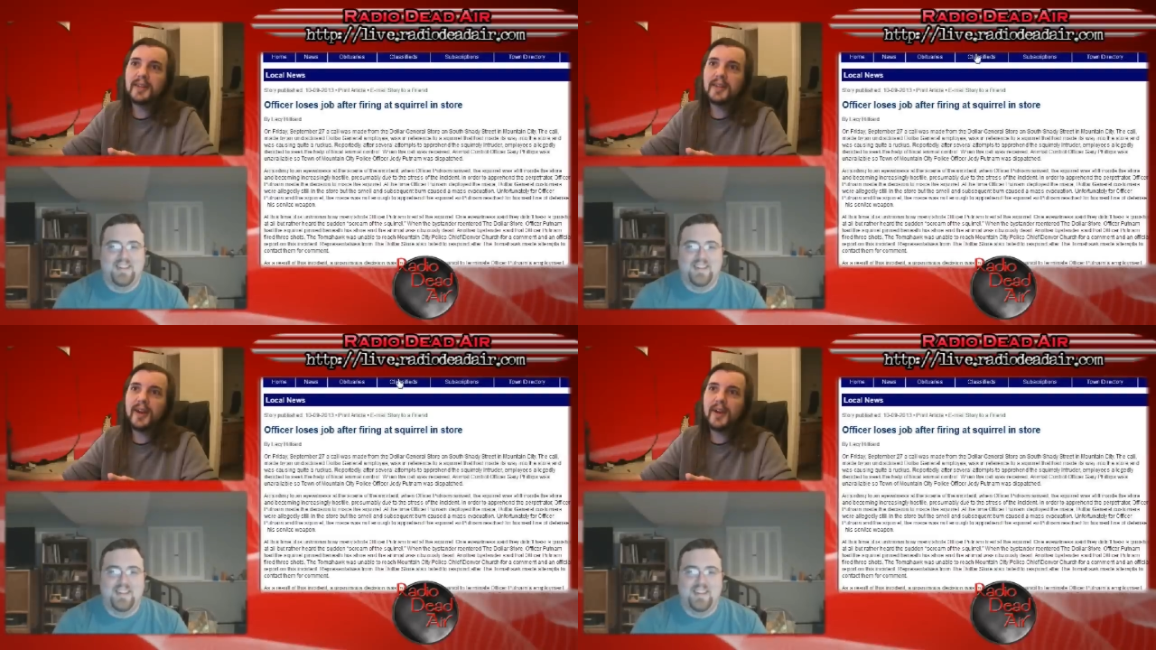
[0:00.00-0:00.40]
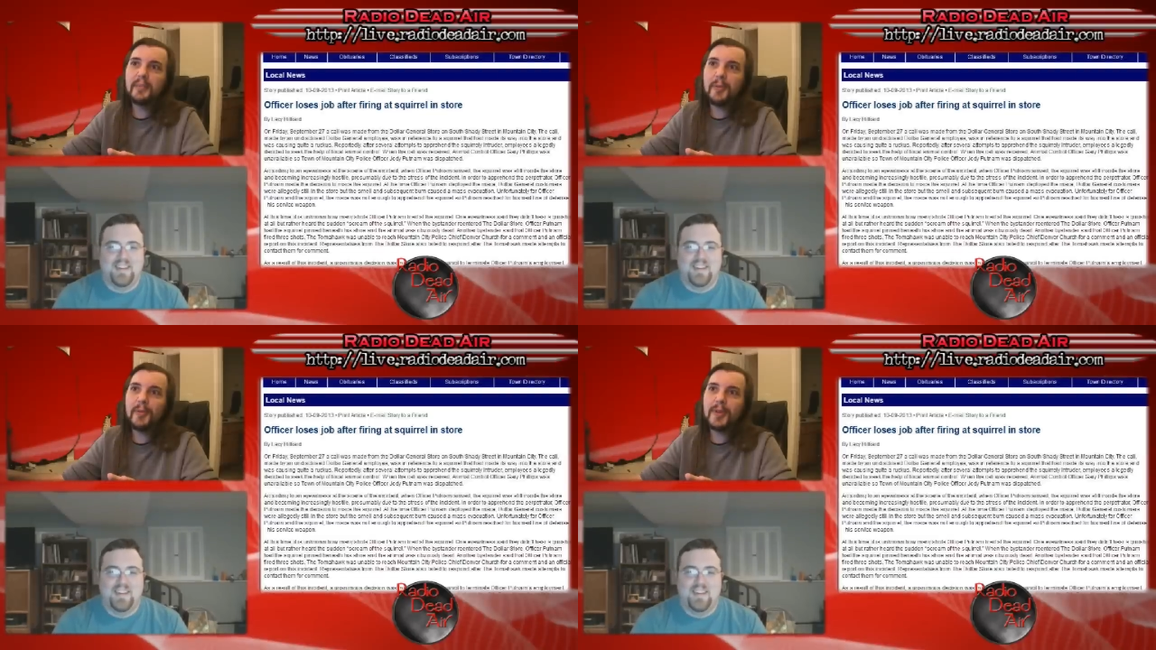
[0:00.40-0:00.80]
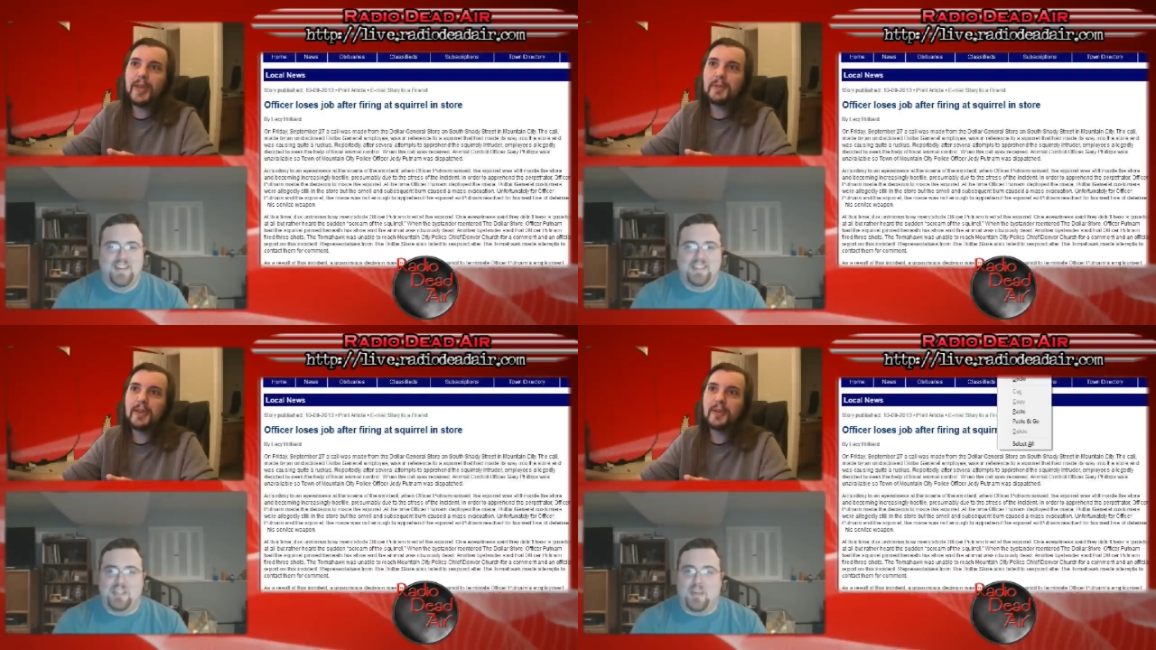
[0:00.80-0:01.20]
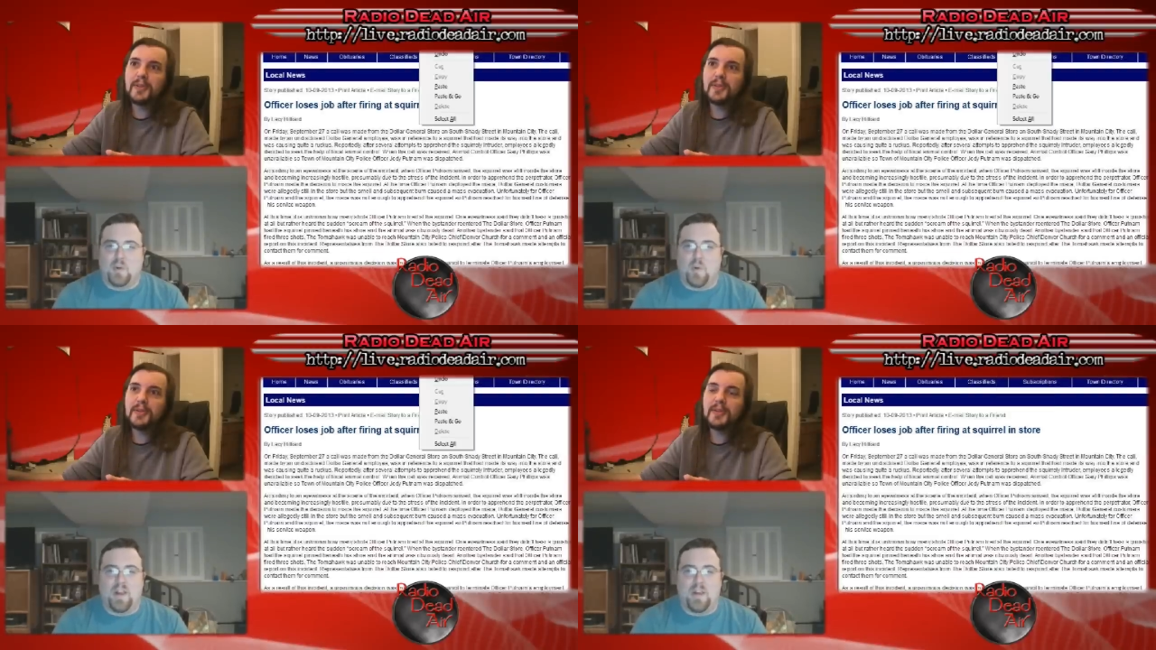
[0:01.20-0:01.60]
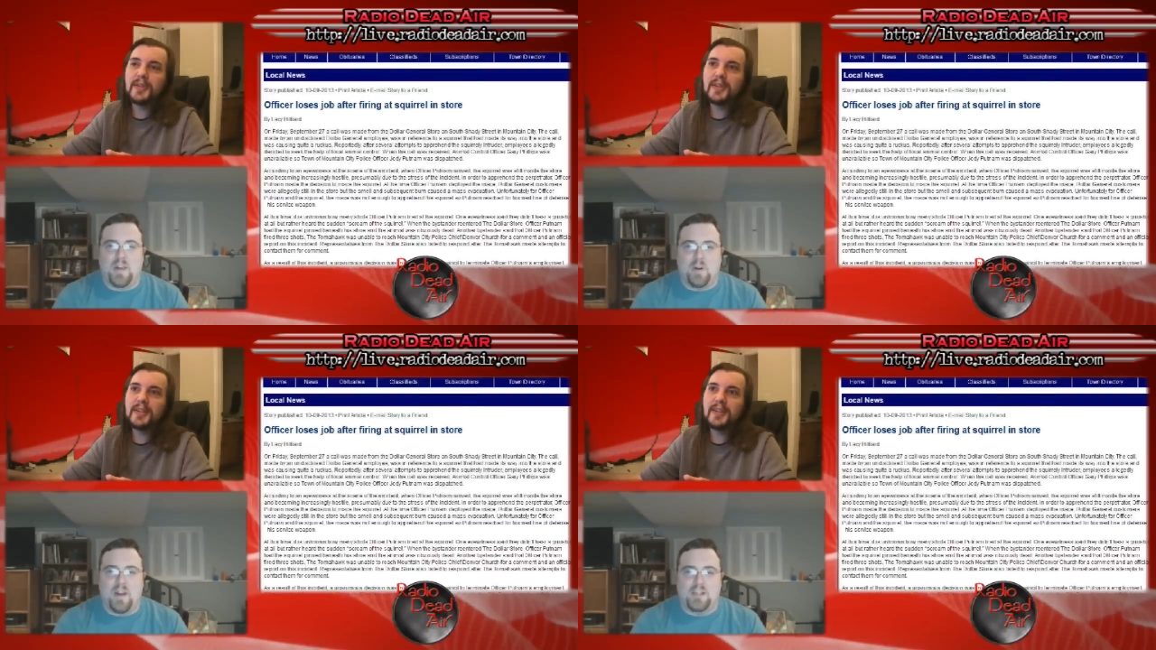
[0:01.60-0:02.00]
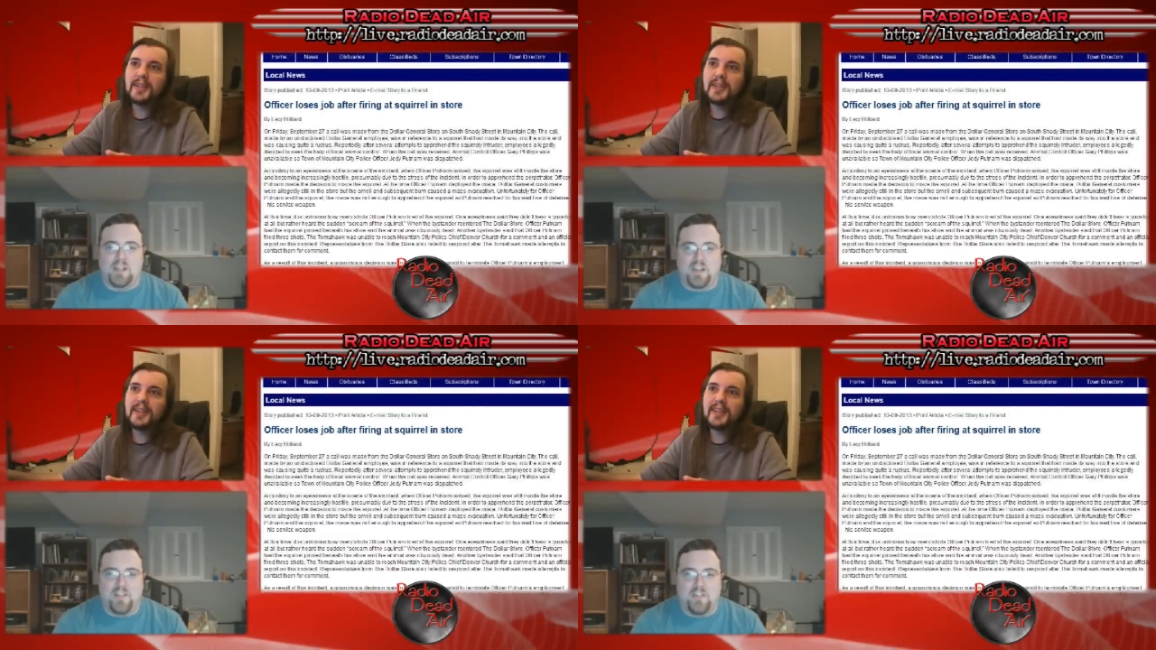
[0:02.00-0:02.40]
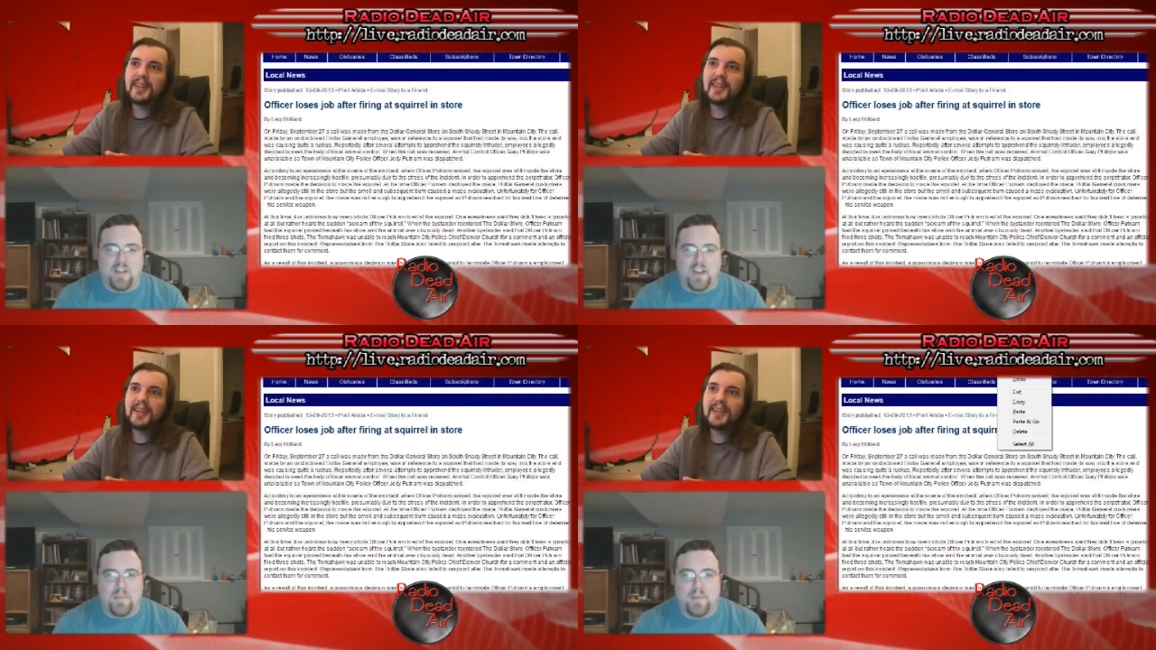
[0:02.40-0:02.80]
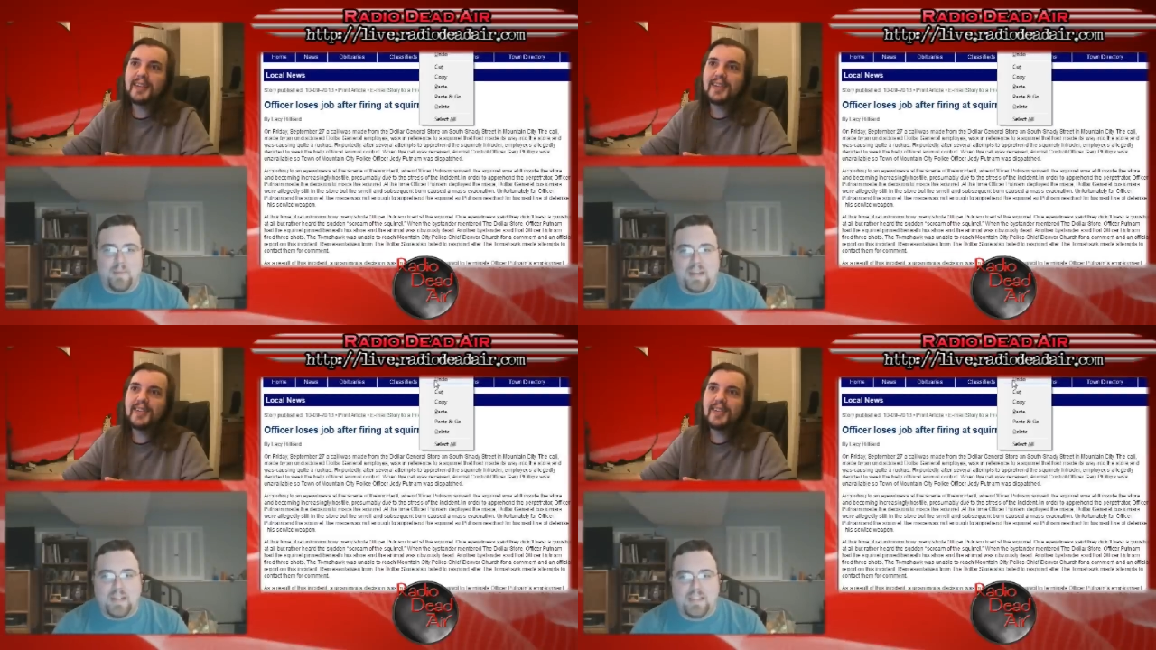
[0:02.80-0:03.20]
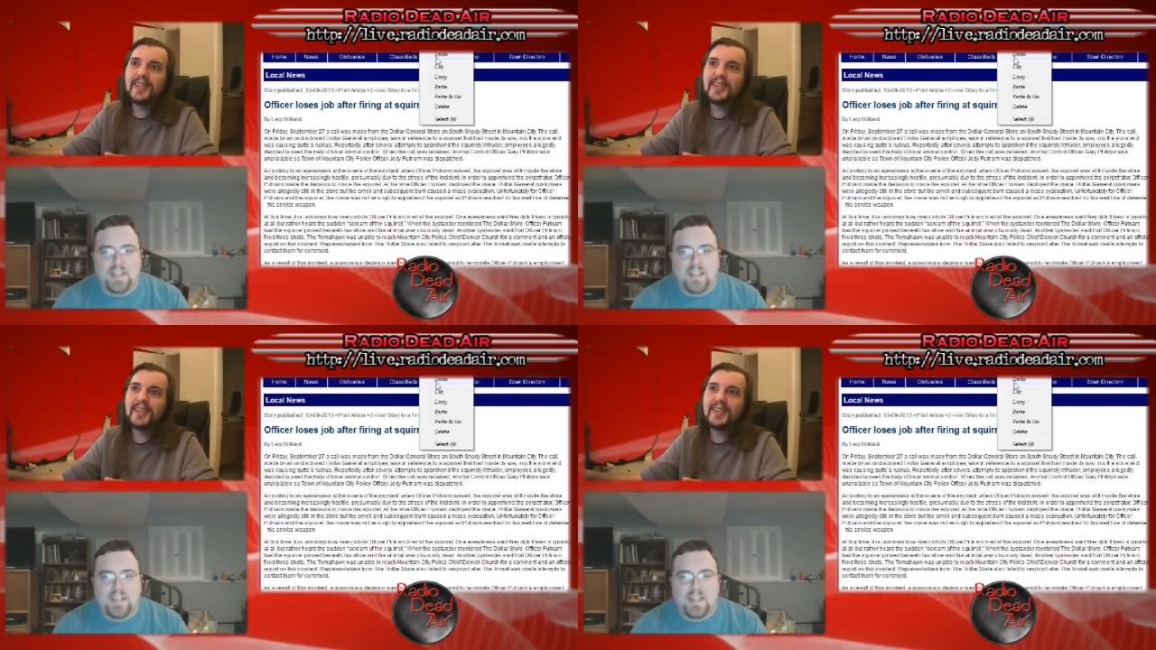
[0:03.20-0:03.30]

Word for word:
Speaker 1: yeah, I'm, I'm keeping this you. This is a quality production you've invited me to be on.